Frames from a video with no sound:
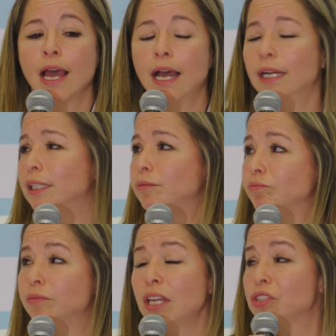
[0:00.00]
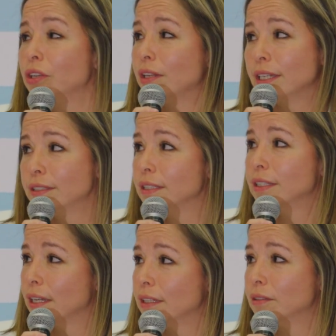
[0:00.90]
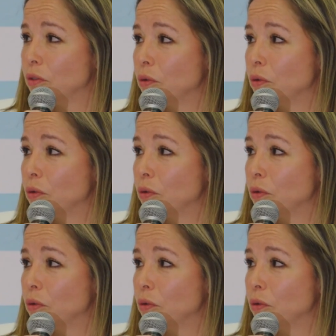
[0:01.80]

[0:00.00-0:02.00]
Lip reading: That's all. I think that